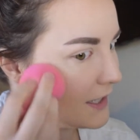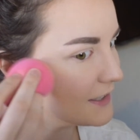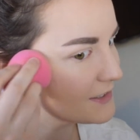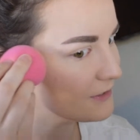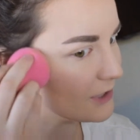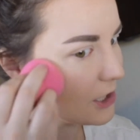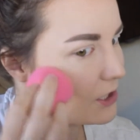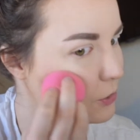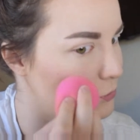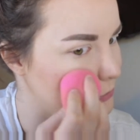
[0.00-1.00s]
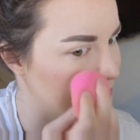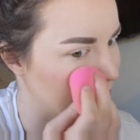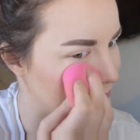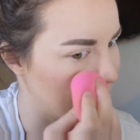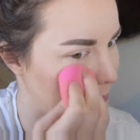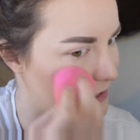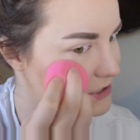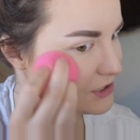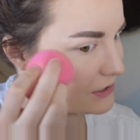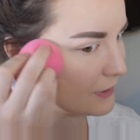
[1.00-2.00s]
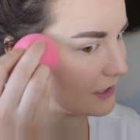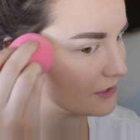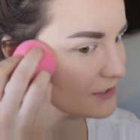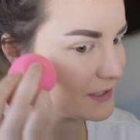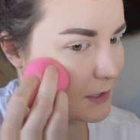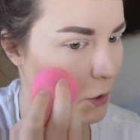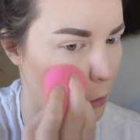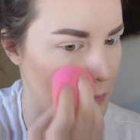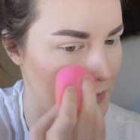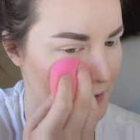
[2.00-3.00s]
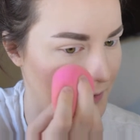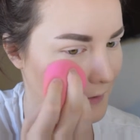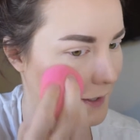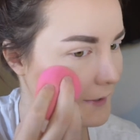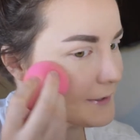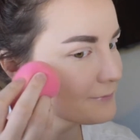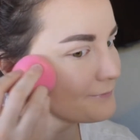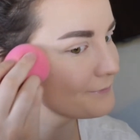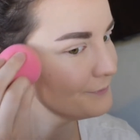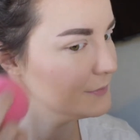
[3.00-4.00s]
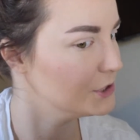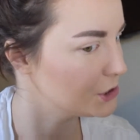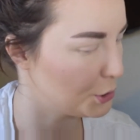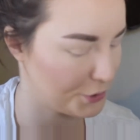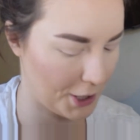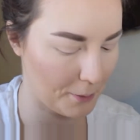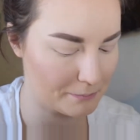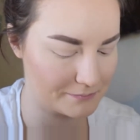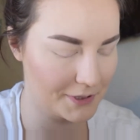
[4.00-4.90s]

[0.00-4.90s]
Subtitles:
It's a very cool toned blush, so I honestly hope that it like shows up.